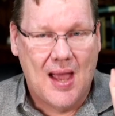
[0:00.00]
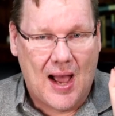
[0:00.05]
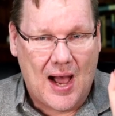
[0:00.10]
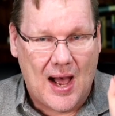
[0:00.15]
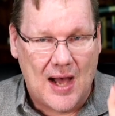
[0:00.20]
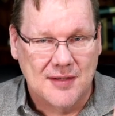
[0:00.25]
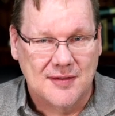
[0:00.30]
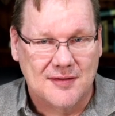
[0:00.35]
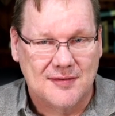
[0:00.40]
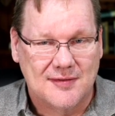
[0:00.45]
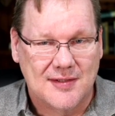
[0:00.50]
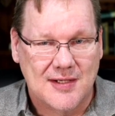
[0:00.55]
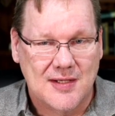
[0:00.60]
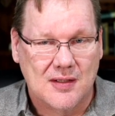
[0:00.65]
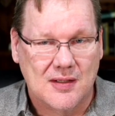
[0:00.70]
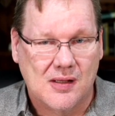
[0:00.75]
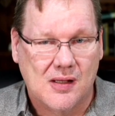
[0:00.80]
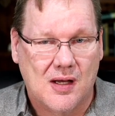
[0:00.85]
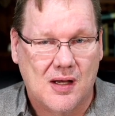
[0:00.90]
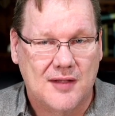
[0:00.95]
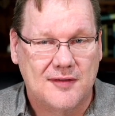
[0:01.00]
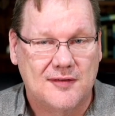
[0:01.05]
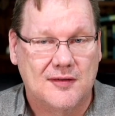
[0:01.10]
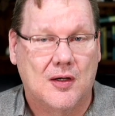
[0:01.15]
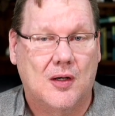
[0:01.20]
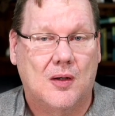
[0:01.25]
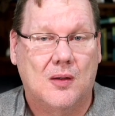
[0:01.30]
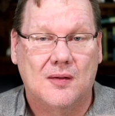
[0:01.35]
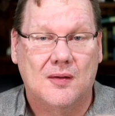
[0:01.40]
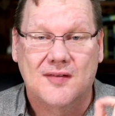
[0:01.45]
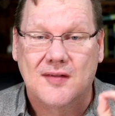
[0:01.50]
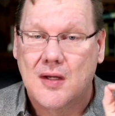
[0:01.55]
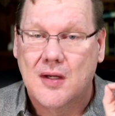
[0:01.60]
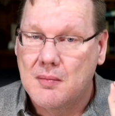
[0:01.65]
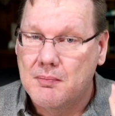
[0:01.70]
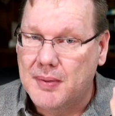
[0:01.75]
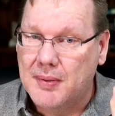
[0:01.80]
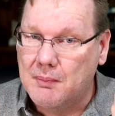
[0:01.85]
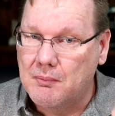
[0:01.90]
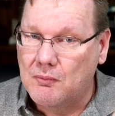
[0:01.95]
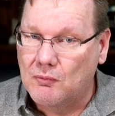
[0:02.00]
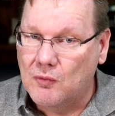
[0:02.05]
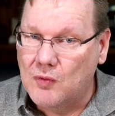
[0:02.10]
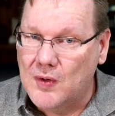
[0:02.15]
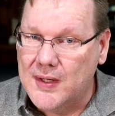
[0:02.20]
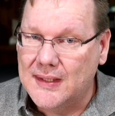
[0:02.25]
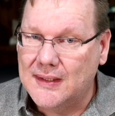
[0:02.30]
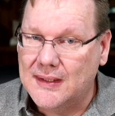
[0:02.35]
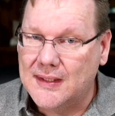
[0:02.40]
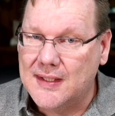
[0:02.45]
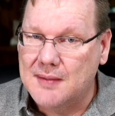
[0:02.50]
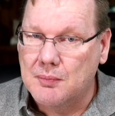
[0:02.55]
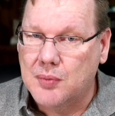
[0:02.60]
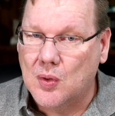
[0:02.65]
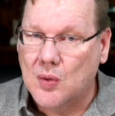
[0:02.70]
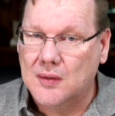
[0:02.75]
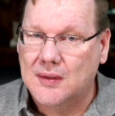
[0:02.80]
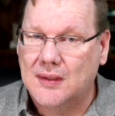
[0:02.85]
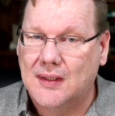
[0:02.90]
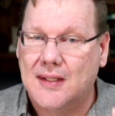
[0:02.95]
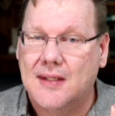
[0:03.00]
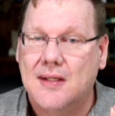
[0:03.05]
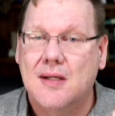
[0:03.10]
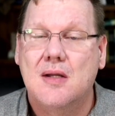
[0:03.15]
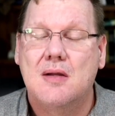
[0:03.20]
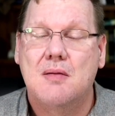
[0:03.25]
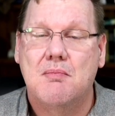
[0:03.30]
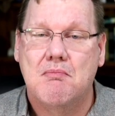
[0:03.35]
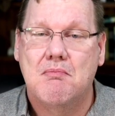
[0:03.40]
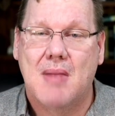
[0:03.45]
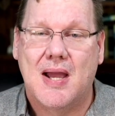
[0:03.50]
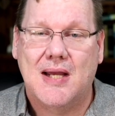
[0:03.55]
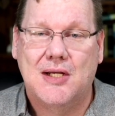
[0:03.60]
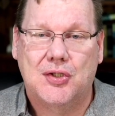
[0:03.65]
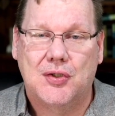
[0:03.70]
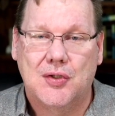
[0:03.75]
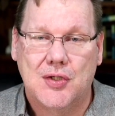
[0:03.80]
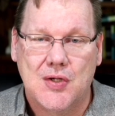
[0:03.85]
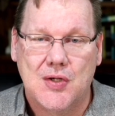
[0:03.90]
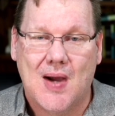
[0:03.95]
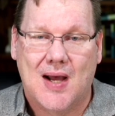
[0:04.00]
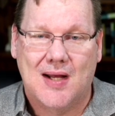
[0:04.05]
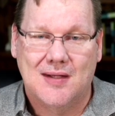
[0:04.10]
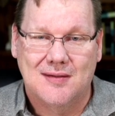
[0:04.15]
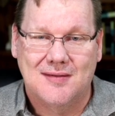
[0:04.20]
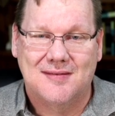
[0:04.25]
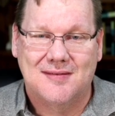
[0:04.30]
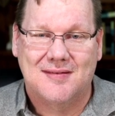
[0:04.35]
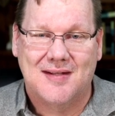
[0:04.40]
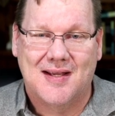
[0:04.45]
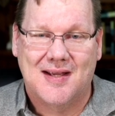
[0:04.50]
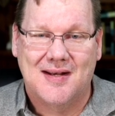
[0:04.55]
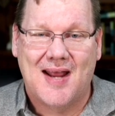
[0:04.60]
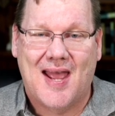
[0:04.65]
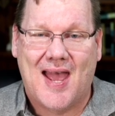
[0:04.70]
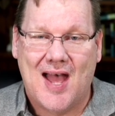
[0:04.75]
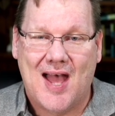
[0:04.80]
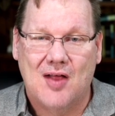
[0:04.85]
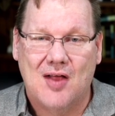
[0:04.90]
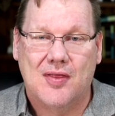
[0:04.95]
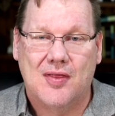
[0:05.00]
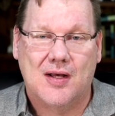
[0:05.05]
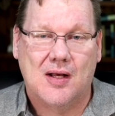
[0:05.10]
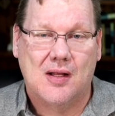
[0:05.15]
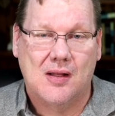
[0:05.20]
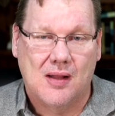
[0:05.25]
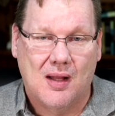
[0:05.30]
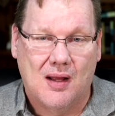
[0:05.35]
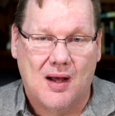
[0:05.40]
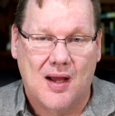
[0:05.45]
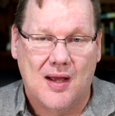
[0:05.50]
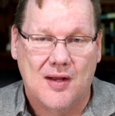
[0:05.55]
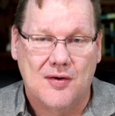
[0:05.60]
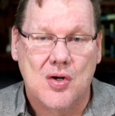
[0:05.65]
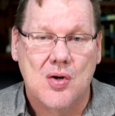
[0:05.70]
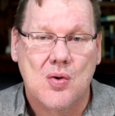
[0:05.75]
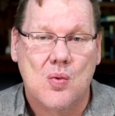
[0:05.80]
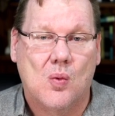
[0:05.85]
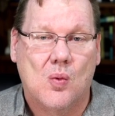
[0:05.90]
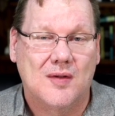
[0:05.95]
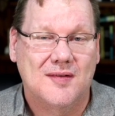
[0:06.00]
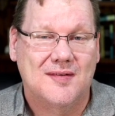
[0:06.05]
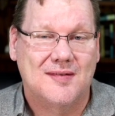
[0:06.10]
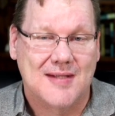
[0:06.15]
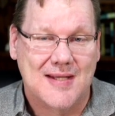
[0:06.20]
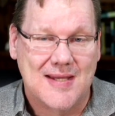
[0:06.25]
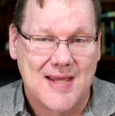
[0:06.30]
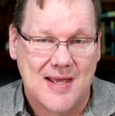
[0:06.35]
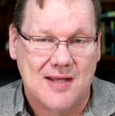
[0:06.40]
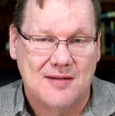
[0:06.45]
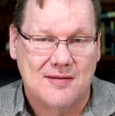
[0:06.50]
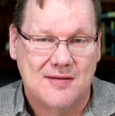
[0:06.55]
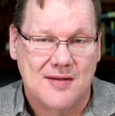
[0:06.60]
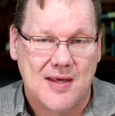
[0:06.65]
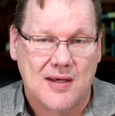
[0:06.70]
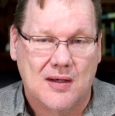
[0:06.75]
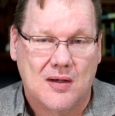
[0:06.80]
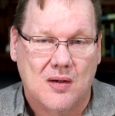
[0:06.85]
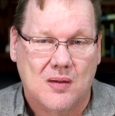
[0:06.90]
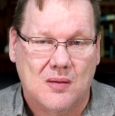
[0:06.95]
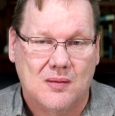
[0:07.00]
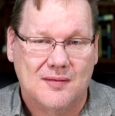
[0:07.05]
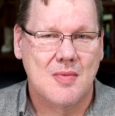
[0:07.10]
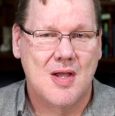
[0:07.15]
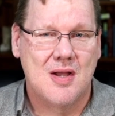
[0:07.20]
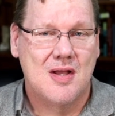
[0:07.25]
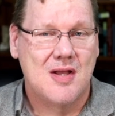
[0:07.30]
Understand the client's goals, but really importantly, make sure you understand how the client wants to get to their goal.